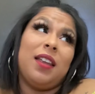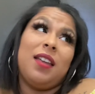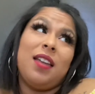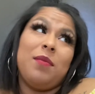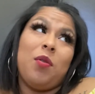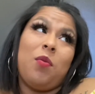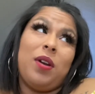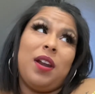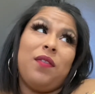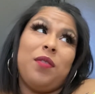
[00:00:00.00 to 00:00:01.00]
him or
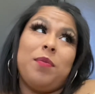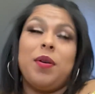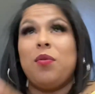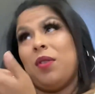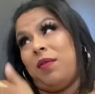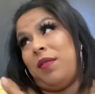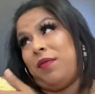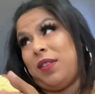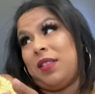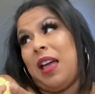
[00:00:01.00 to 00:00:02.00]
whatever, but whoever the
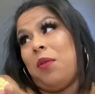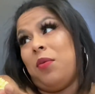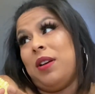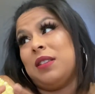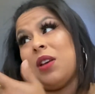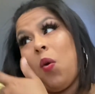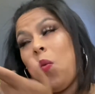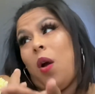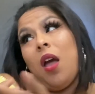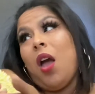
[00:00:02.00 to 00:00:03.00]
fuck that was,
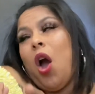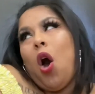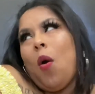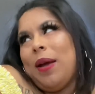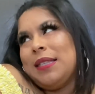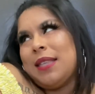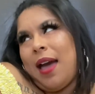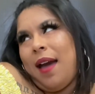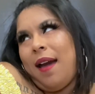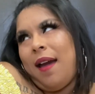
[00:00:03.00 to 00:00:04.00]
oh, who is
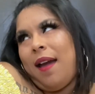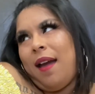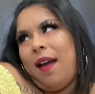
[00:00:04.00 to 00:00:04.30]
that?